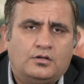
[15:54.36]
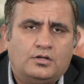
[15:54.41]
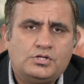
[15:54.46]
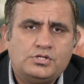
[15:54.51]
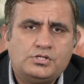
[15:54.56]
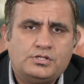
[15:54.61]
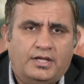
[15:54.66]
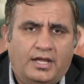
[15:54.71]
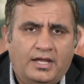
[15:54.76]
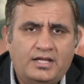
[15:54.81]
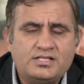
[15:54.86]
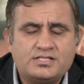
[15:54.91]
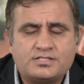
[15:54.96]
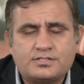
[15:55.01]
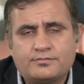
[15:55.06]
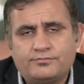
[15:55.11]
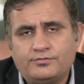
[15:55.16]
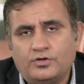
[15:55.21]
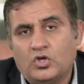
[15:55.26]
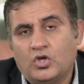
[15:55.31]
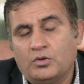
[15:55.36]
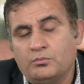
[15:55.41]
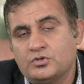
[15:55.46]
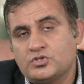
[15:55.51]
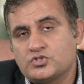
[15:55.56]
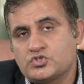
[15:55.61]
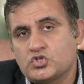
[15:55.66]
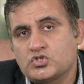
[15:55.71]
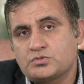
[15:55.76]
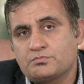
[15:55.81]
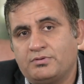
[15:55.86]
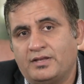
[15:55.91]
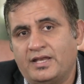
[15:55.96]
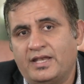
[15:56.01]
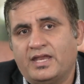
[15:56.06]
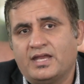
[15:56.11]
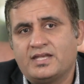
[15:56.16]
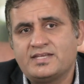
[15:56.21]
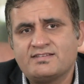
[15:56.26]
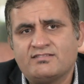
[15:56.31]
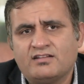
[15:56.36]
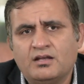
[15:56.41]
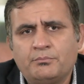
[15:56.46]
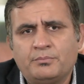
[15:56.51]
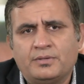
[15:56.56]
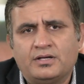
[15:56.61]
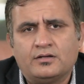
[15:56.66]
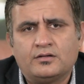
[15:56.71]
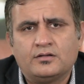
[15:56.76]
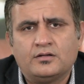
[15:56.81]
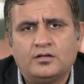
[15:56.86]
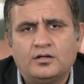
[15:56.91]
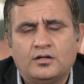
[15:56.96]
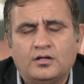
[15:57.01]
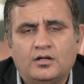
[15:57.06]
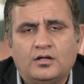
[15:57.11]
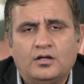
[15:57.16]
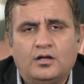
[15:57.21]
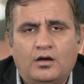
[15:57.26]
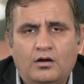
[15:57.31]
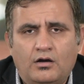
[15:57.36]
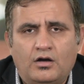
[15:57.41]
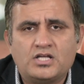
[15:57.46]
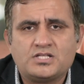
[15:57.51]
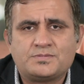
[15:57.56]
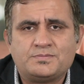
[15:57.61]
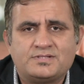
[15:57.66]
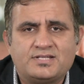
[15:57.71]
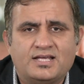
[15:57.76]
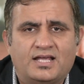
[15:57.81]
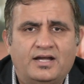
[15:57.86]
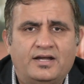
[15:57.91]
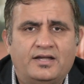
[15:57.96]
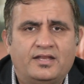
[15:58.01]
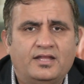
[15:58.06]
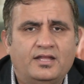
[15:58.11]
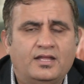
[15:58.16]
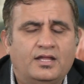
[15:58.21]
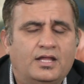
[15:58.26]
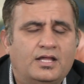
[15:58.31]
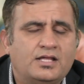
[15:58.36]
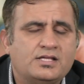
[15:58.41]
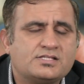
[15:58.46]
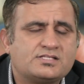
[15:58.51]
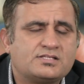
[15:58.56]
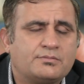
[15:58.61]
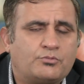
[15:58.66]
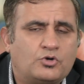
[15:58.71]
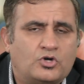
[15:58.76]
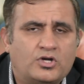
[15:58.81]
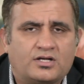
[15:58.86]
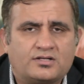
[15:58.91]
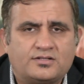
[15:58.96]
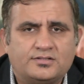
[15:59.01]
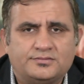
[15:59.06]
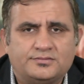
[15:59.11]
hence for human resource planning and development, hospitality is the product